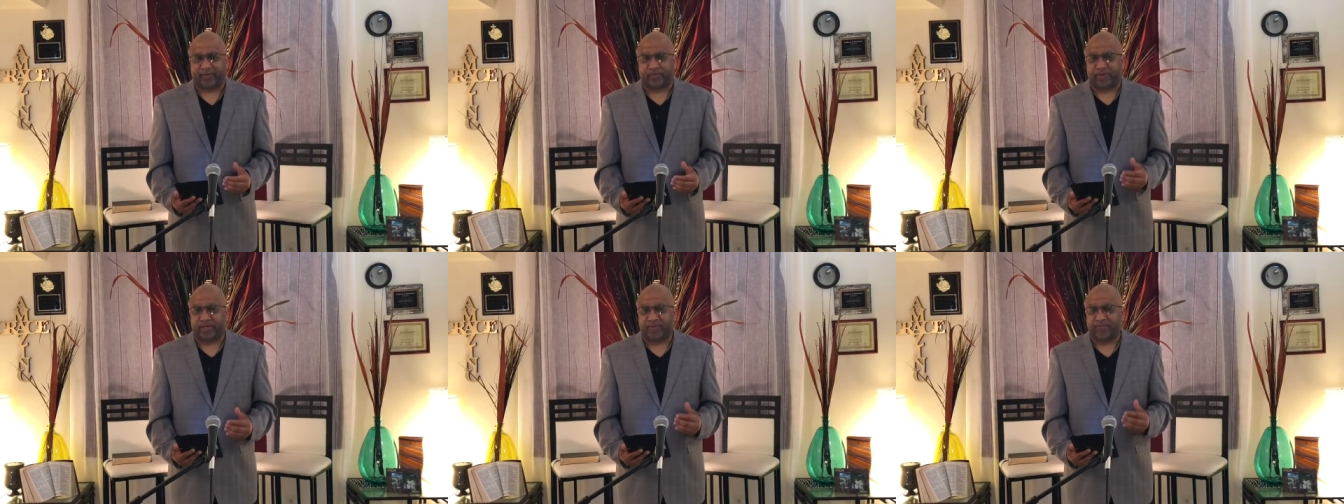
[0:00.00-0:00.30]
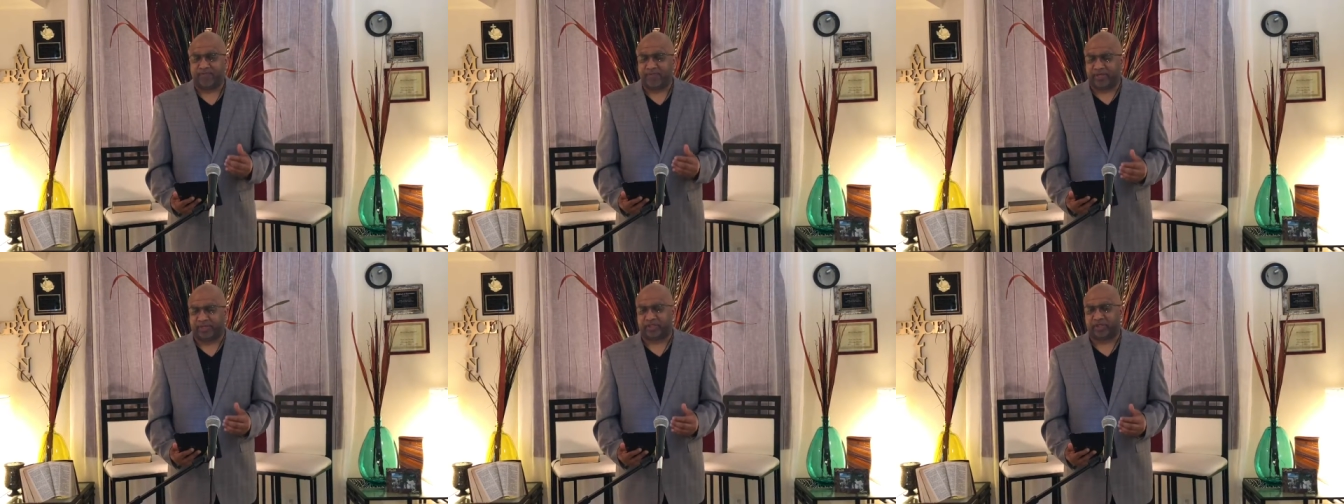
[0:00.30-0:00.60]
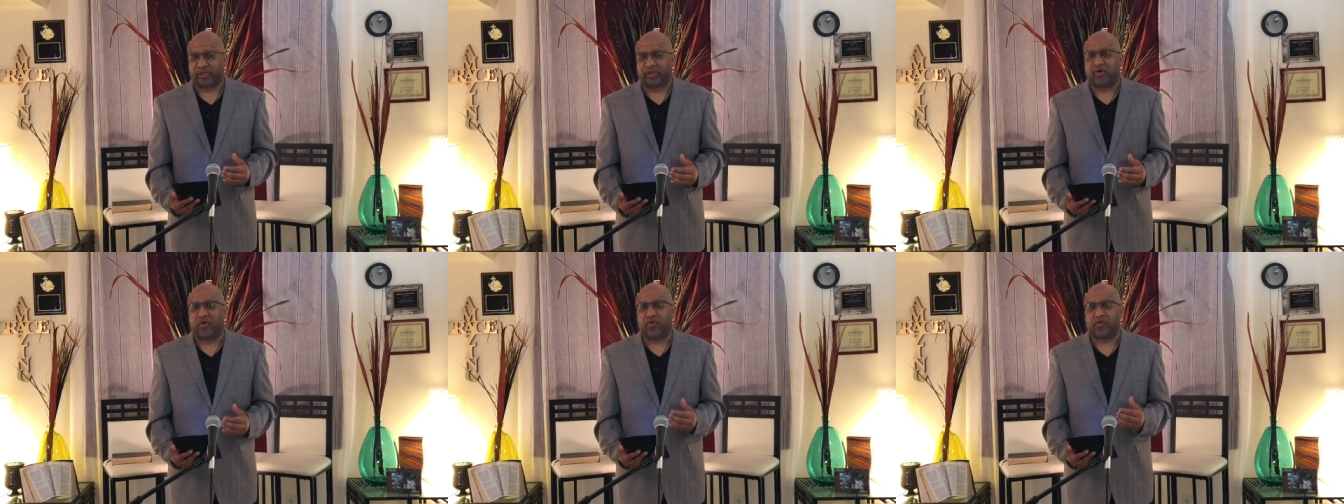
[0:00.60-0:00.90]
We
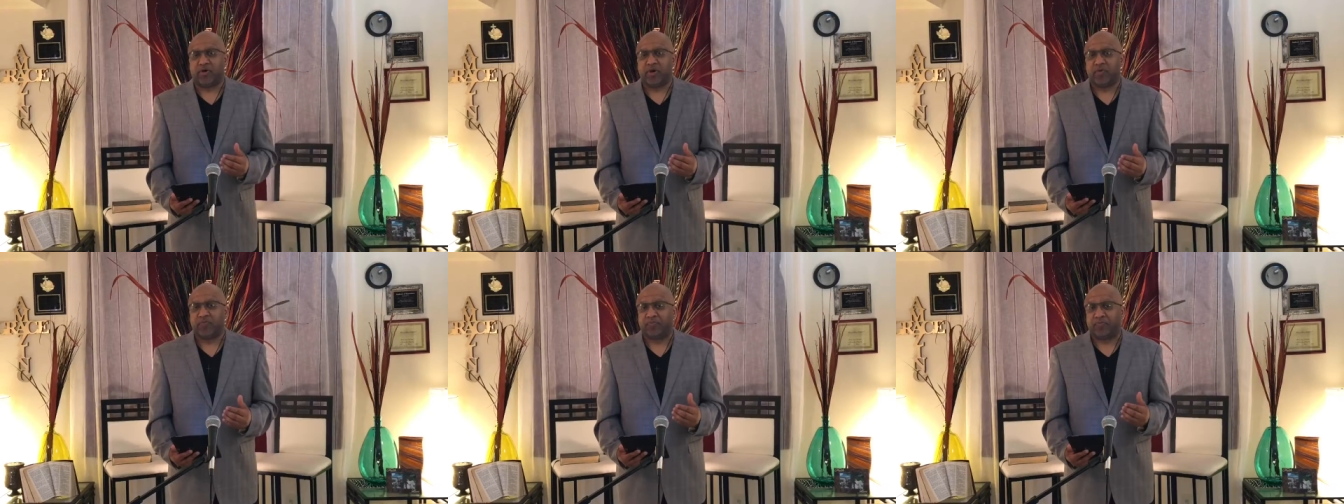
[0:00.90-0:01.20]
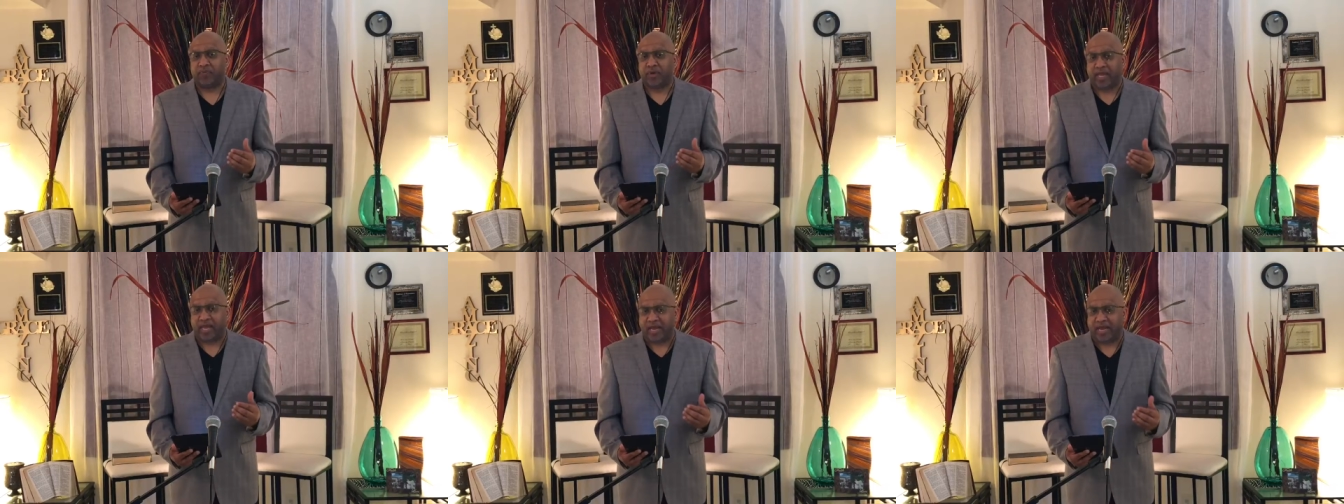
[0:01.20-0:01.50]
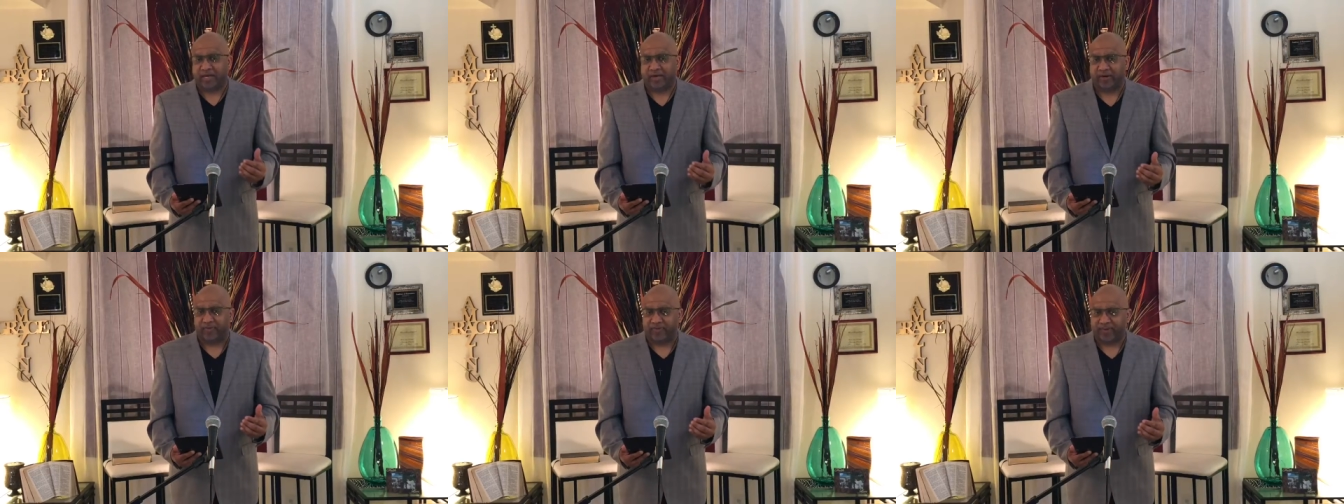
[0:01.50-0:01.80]
mentioned
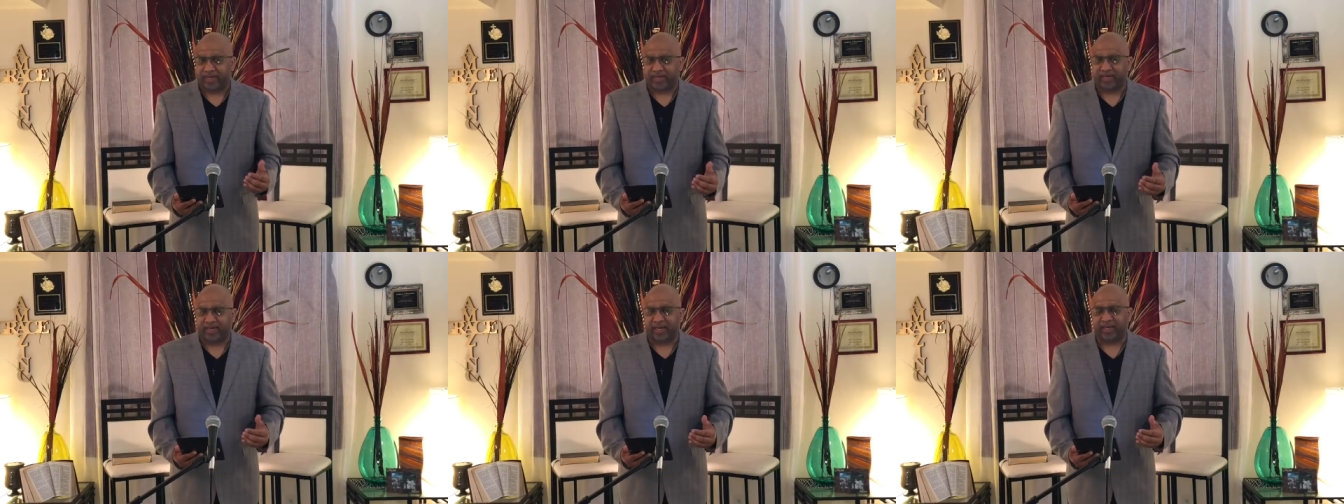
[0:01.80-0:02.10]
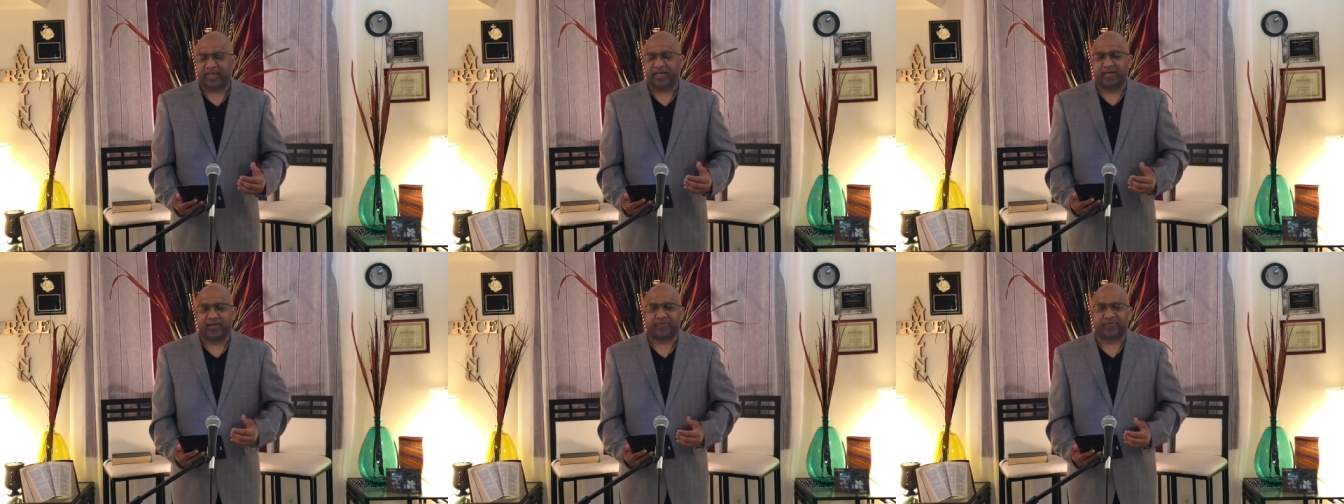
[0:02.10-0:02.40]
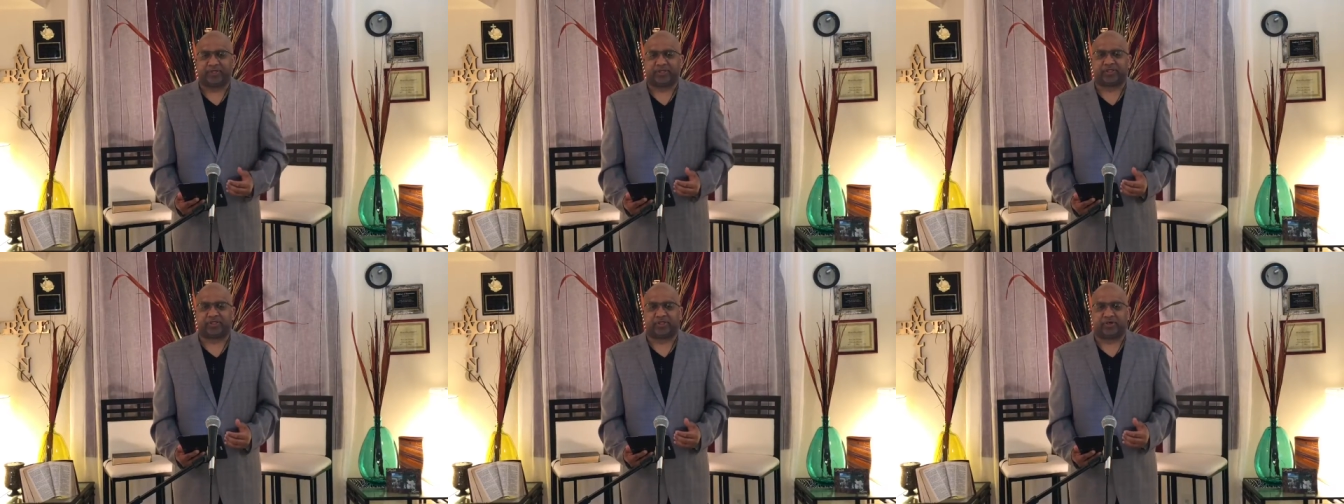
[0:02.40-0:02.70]
in the beginning of
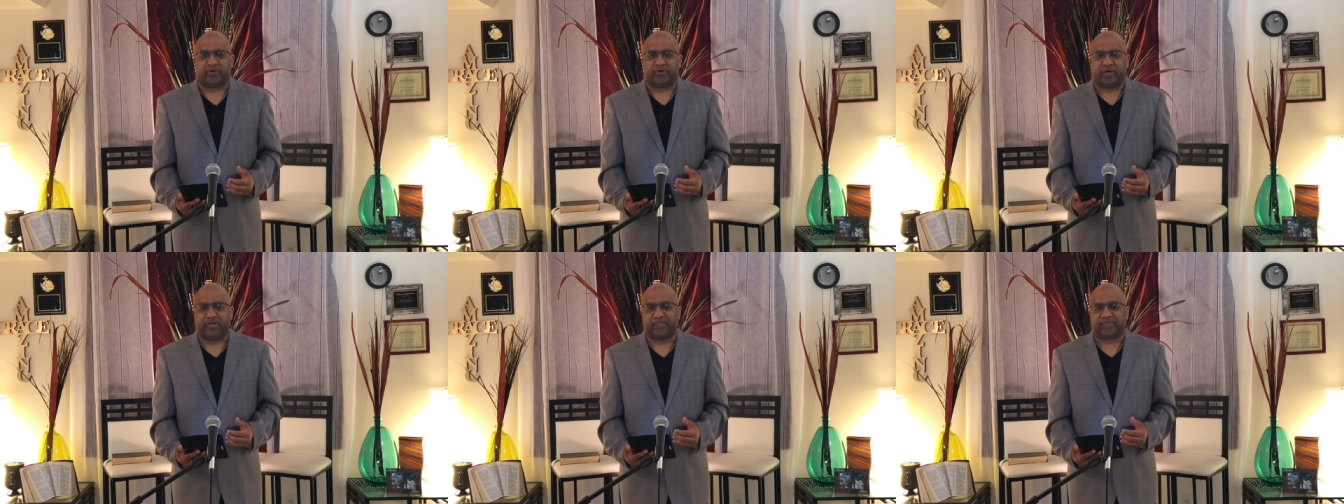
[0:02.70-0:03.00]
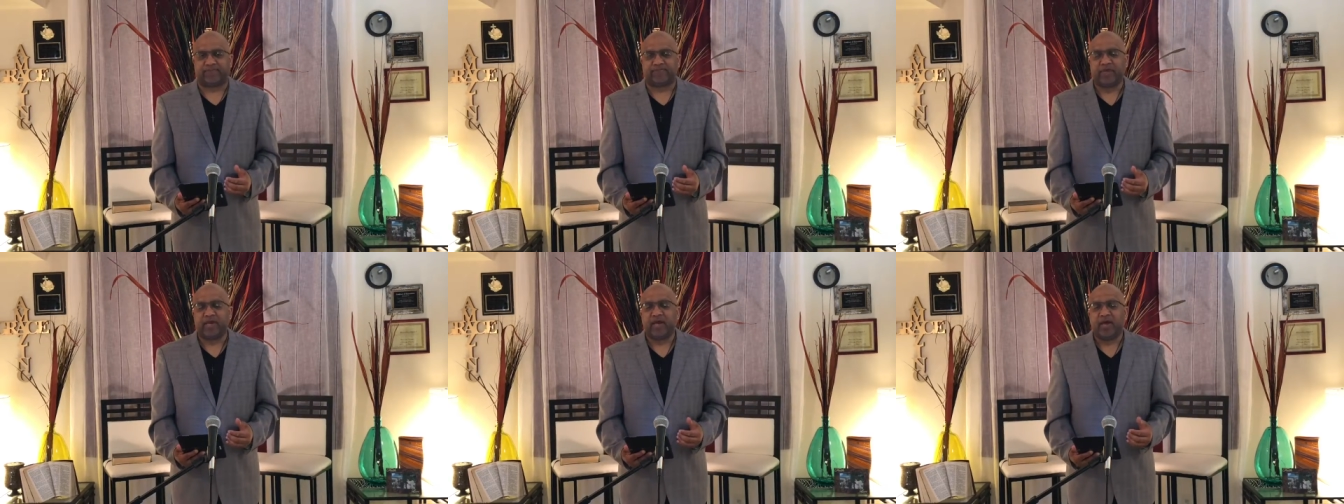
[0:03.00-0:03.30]
this series